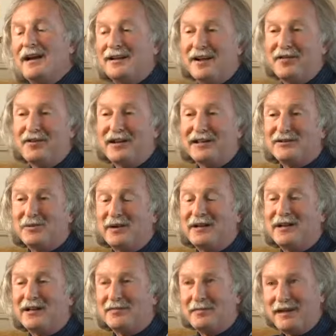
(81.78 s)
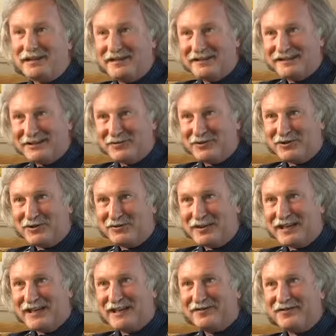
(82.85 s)
Another nice way to get magnesium into your
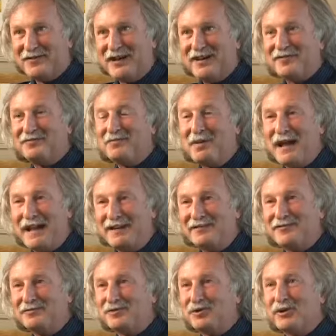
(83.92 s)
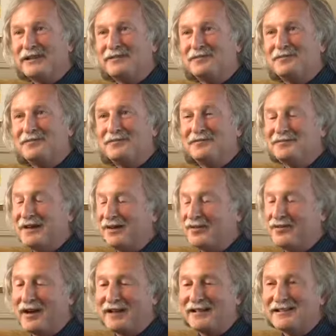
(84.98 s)
body, if you have pain from joint
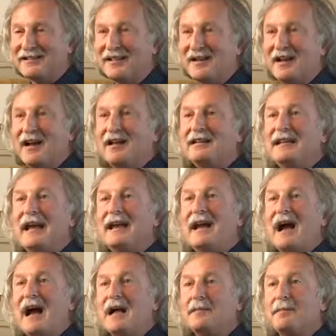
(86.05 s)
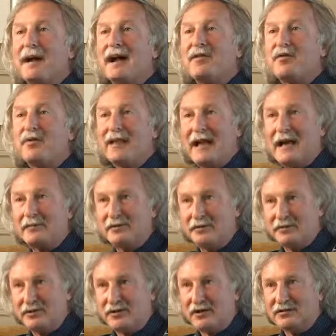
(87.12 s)
arthritis, take a hot bath with
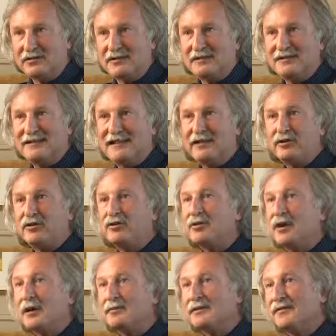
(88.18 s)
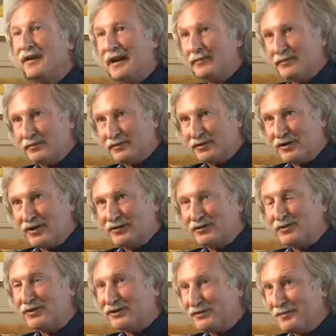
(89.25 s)
Epsom salts. Take 2 cups of Epsom
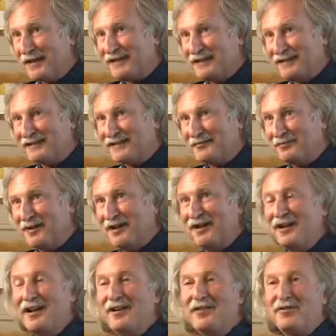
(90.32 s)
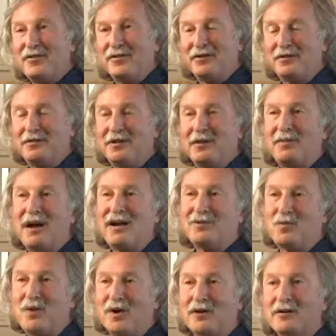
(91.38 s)
salts, which is magnesium, throw it in a tub of
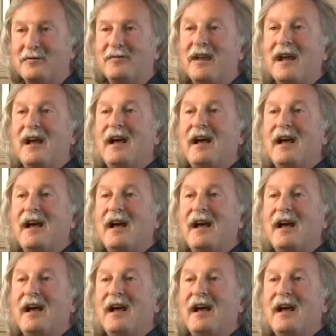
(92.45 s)
hot water,